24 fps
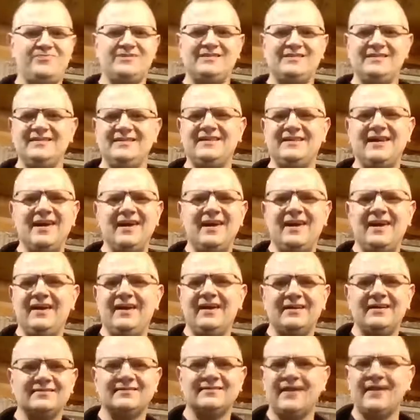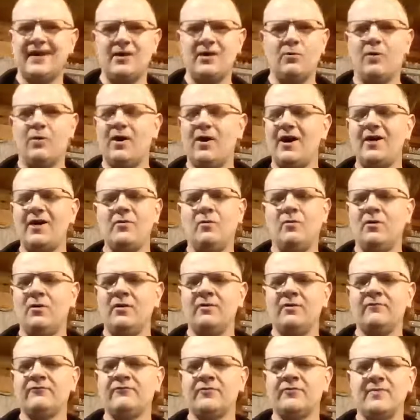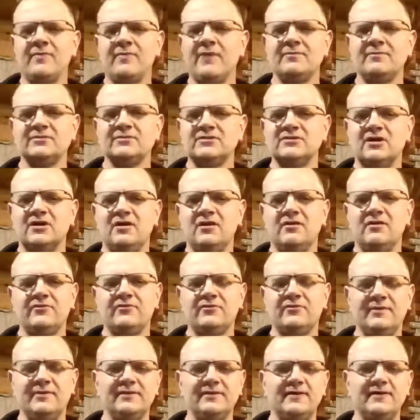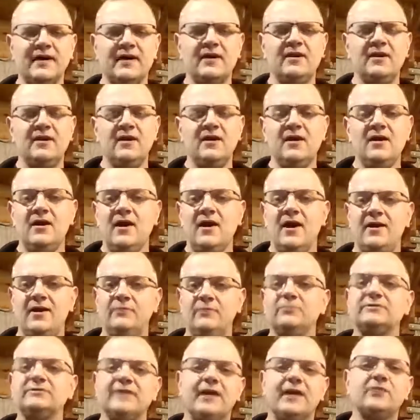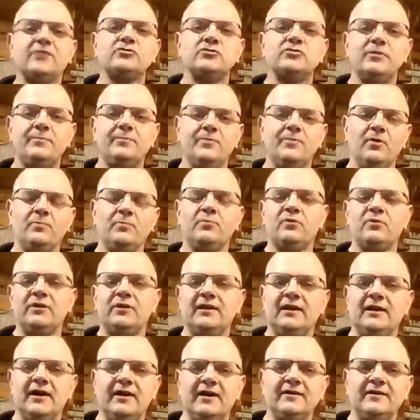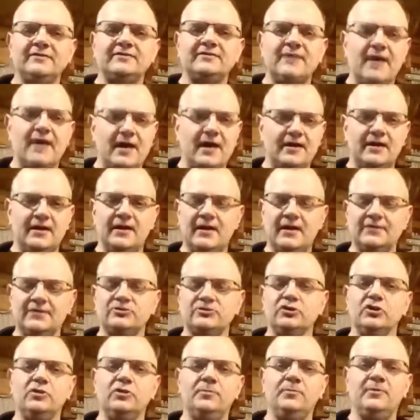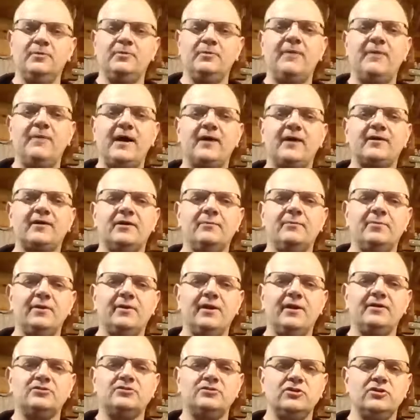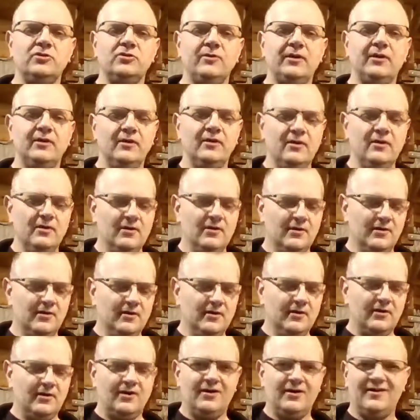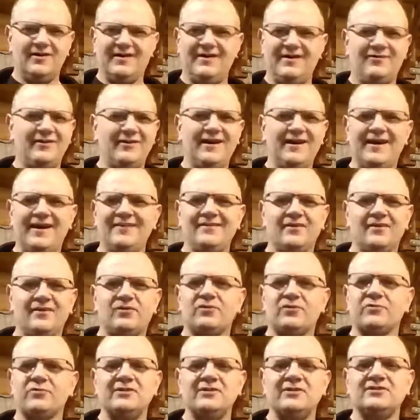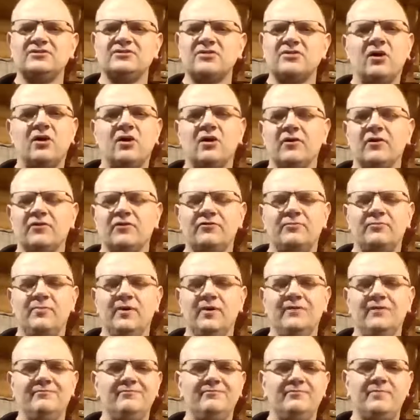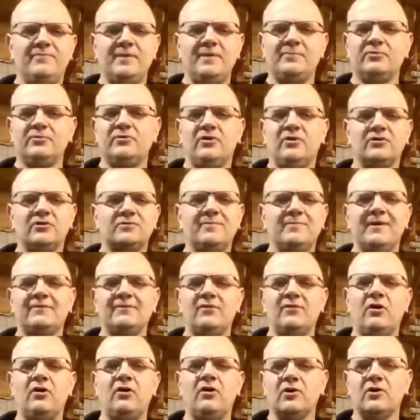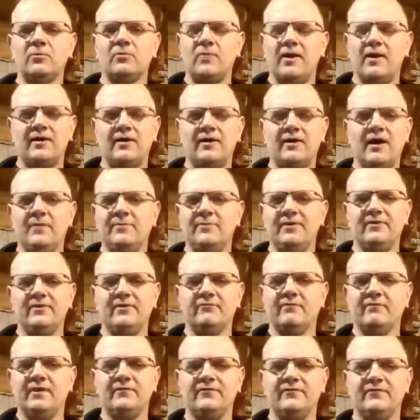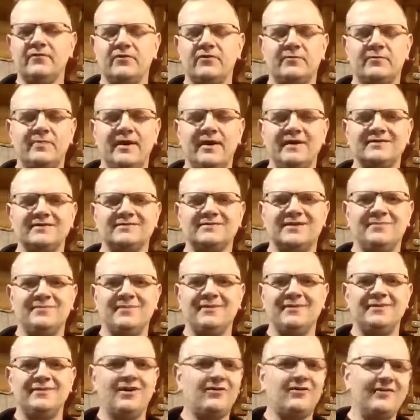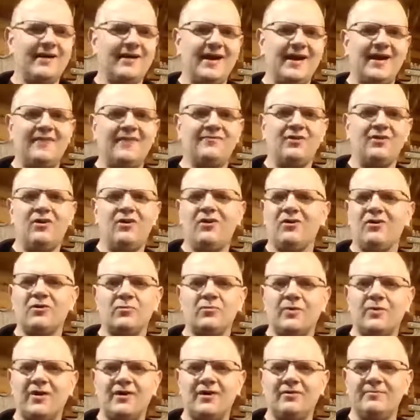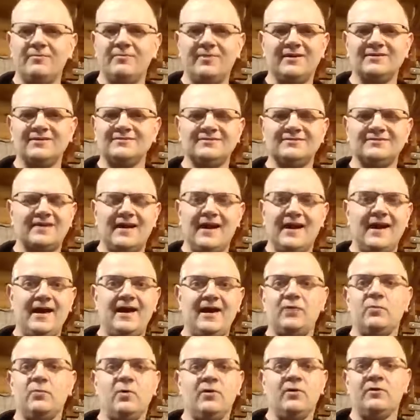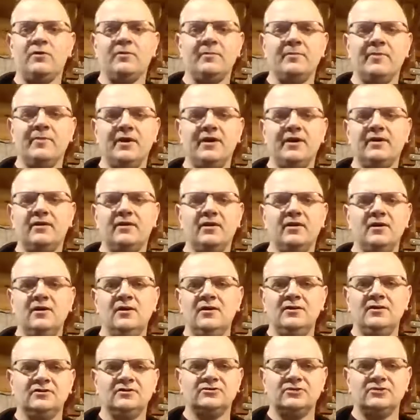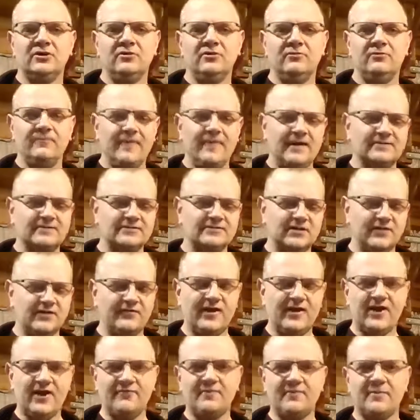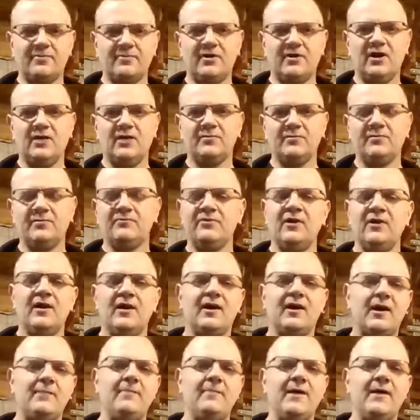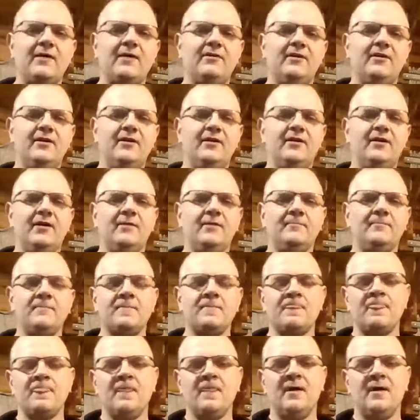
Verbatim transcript: CKSKY one from Amazon or something like that. And it was actually built pretty nice. It had a nice aluminum backing plate to it. Uh, I only had like three stars, but people talked about the hardware not being right for their bikes. And I'm like, I already have the hardware because I had one on the bike. So that solved half my problems. I mounted it up